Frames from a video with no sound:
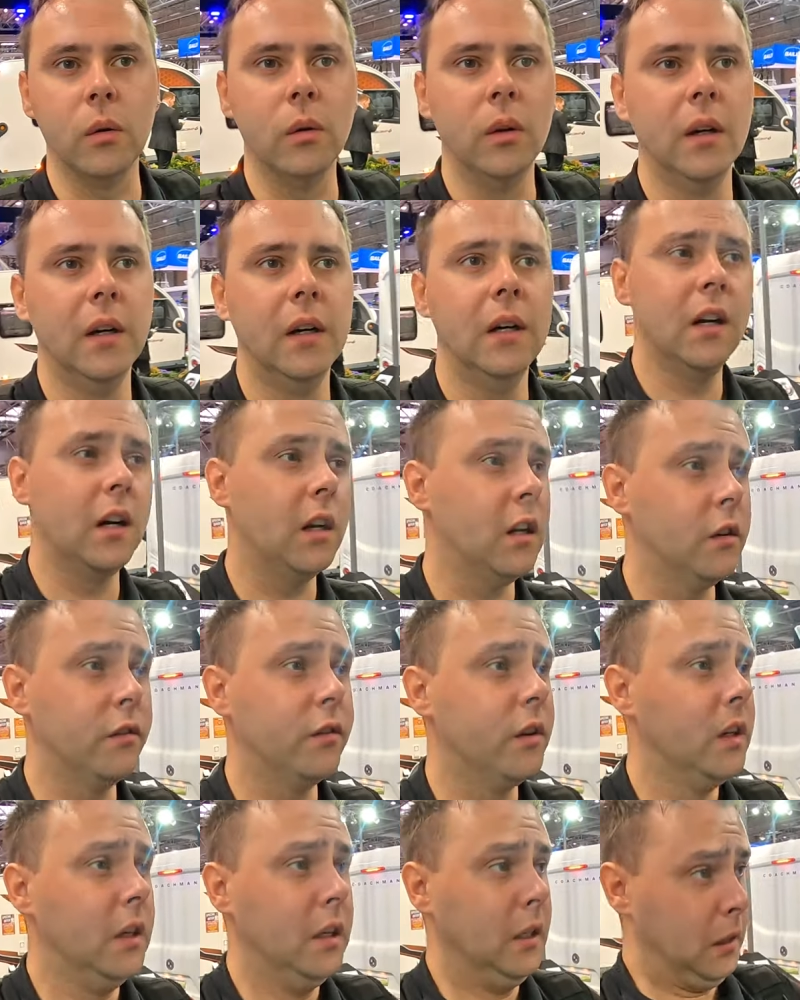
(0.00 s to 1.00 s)
and
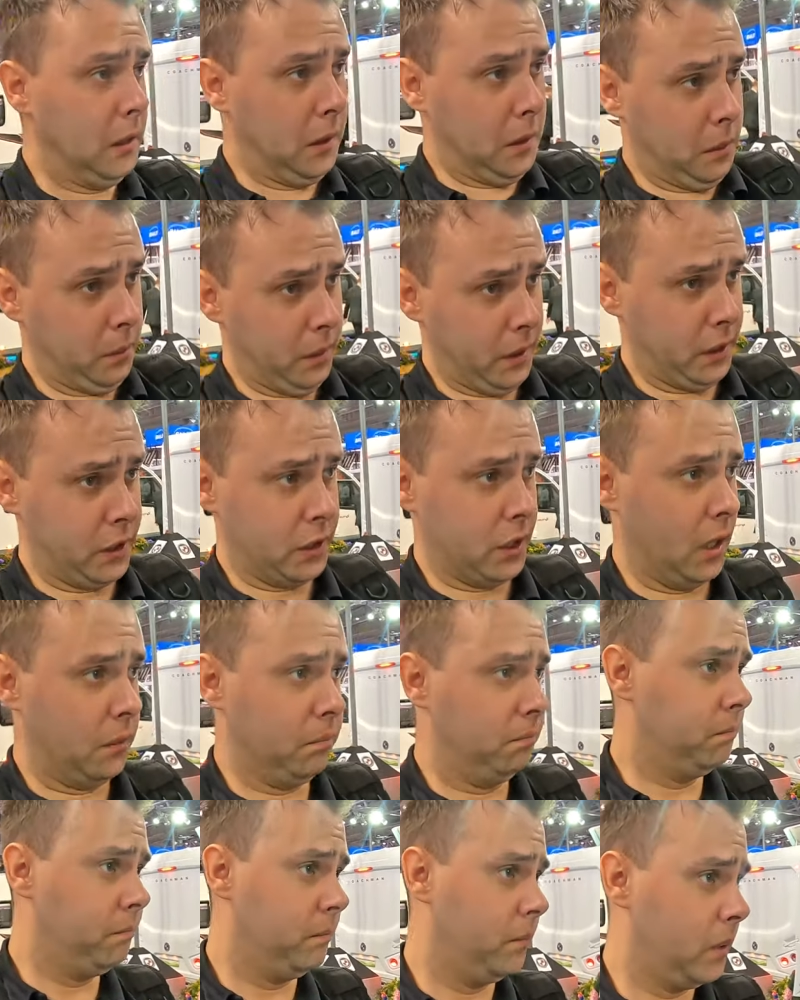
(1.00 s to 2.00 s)
have by
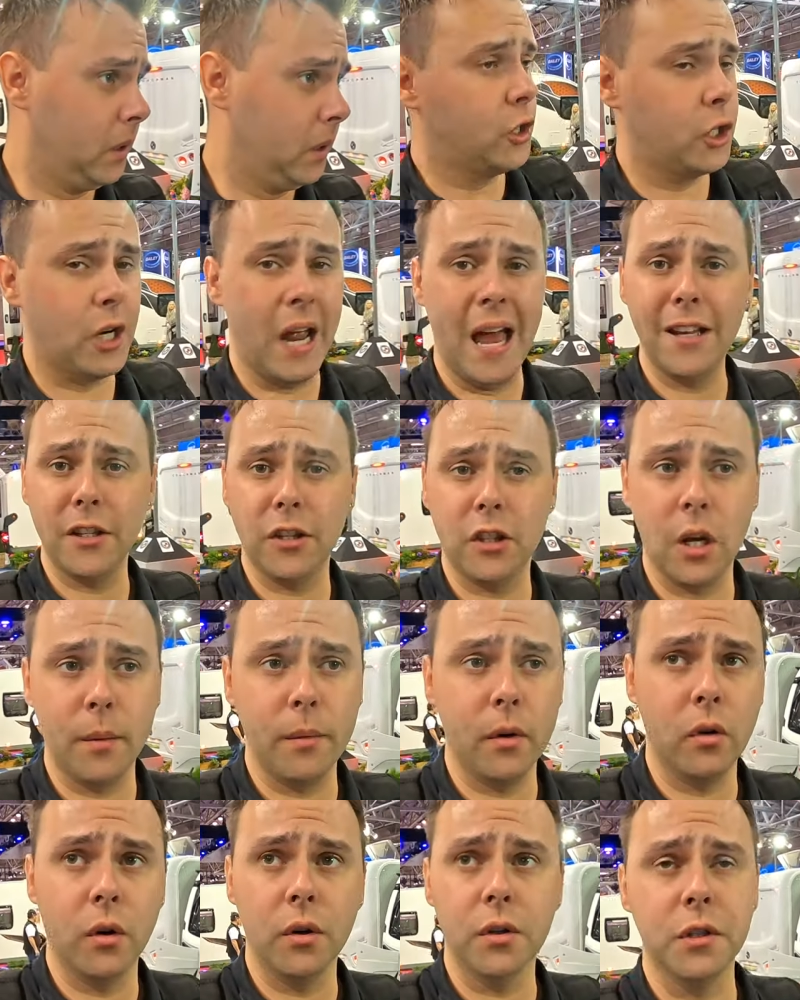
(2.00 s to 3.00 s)
some chance
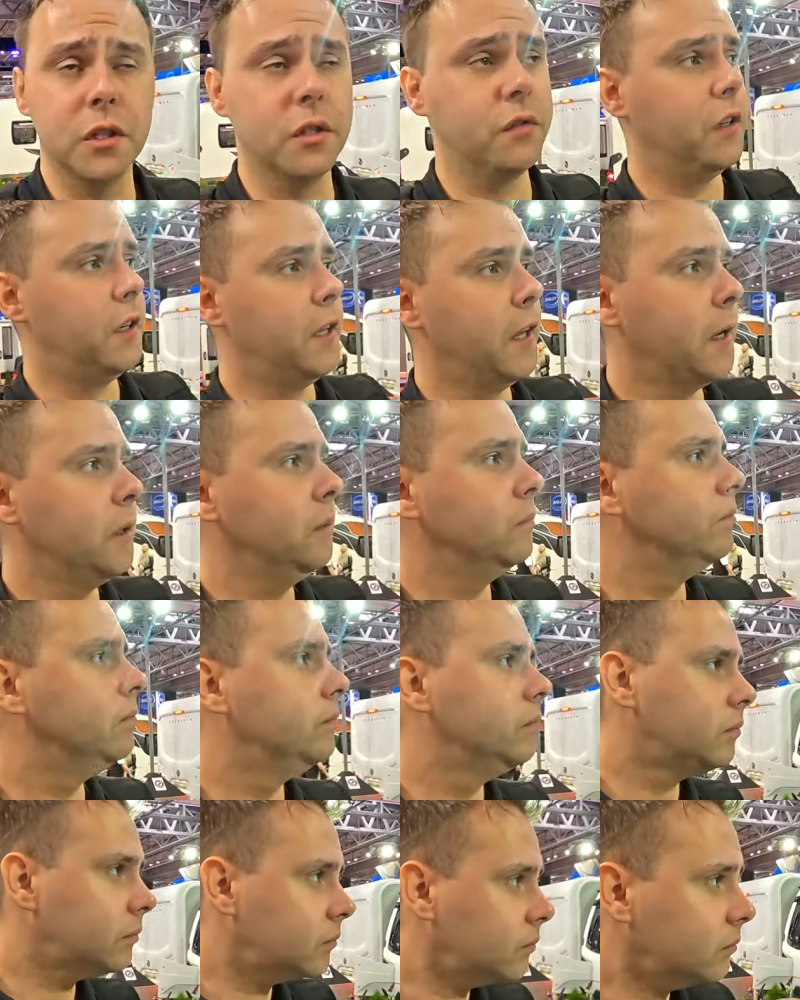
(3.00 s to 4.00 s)
come across this video
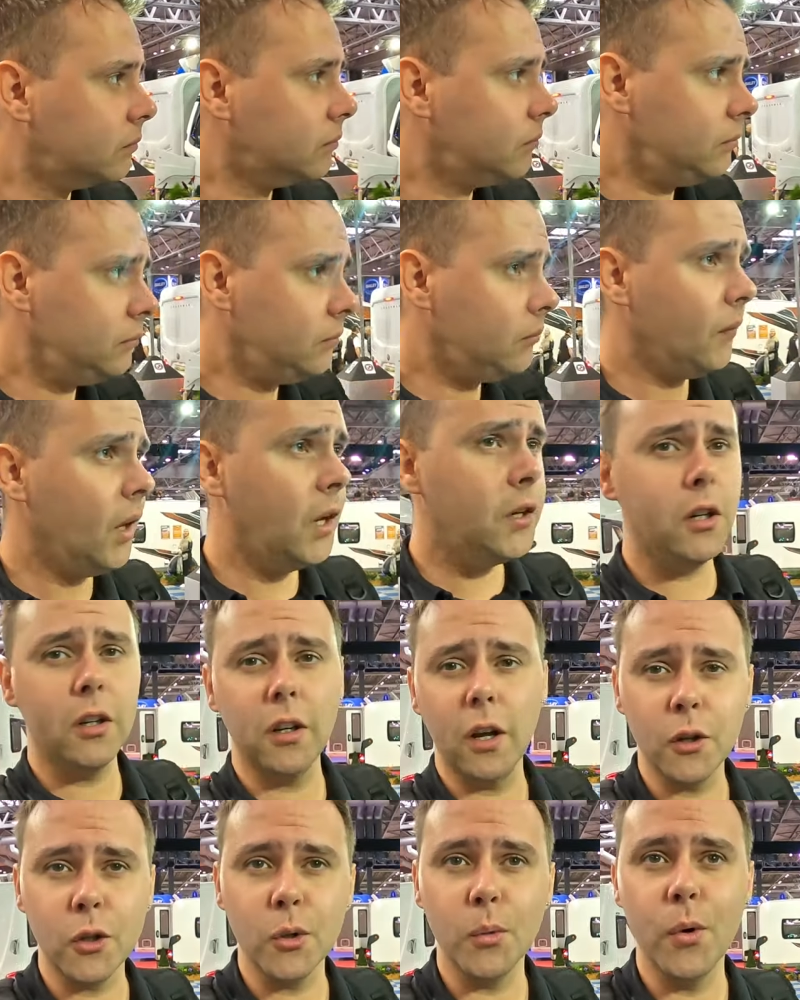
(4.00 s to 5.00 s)
and
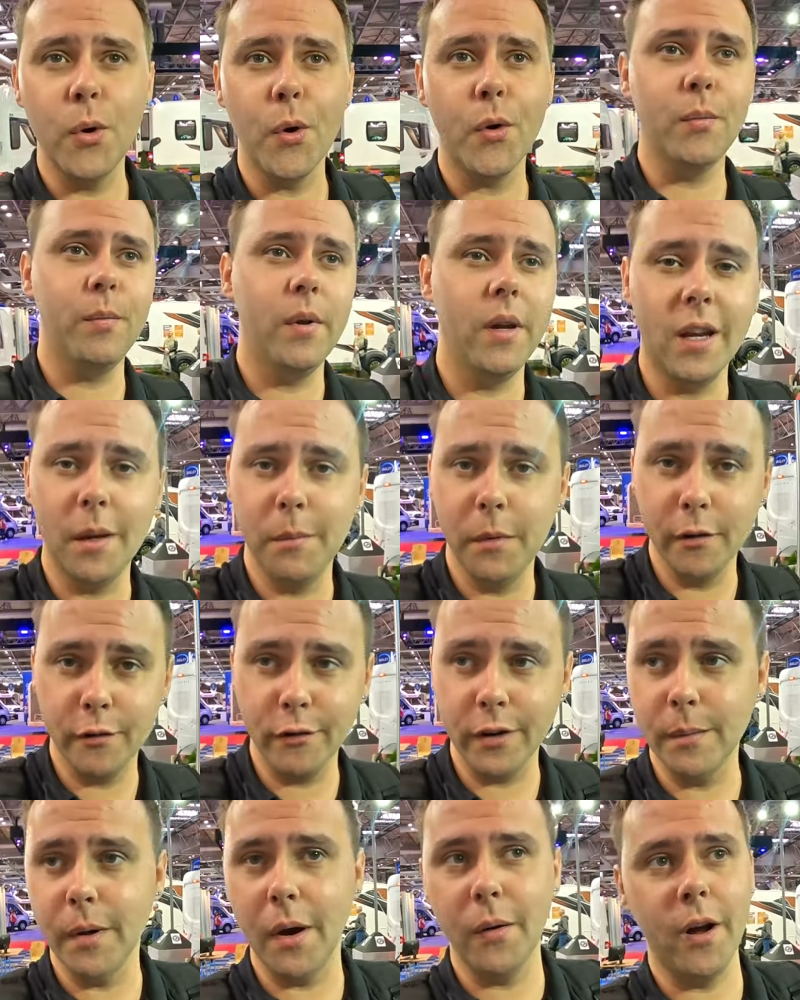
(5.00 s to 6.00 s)
you'd like to work with me and give me a
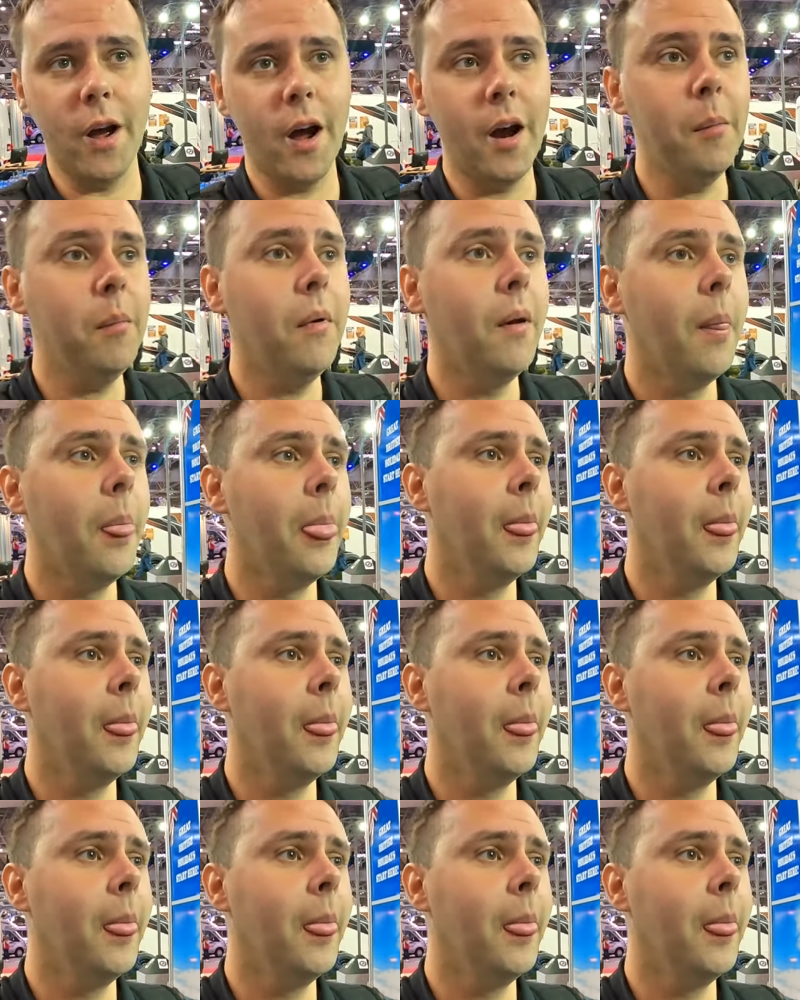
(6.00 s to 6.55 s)
free motorhome,